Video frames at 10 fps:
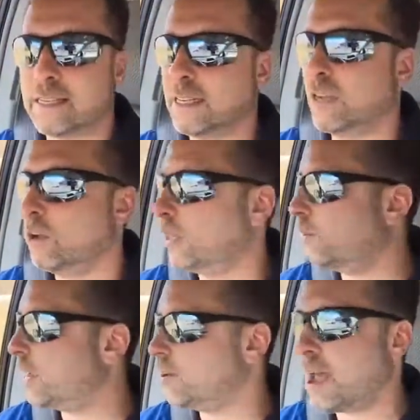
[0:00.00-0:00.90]
And the only
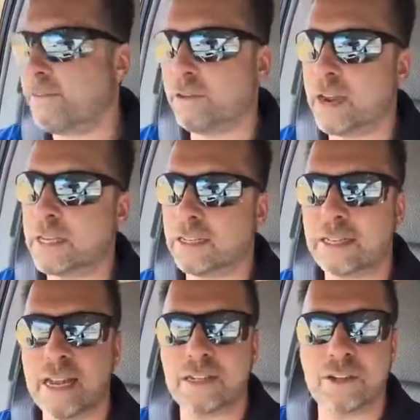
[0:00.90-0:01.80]
way you have great
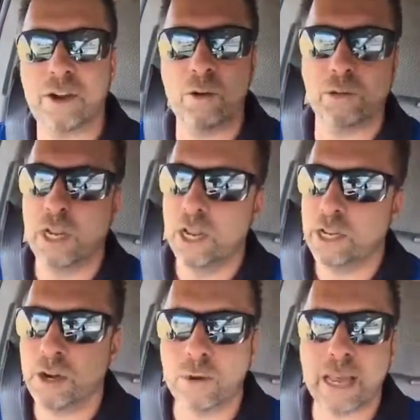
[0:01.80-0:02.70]
success is you
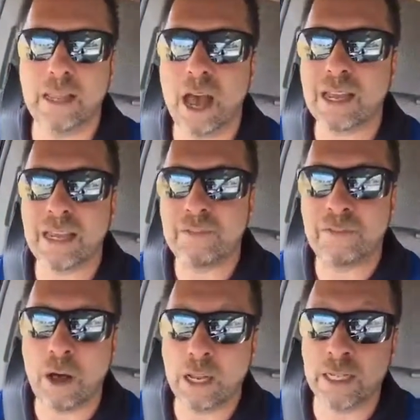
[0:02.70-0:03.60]
don't get lucky and
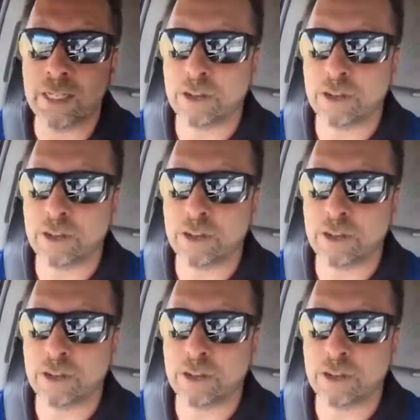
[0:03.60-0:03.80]
fall into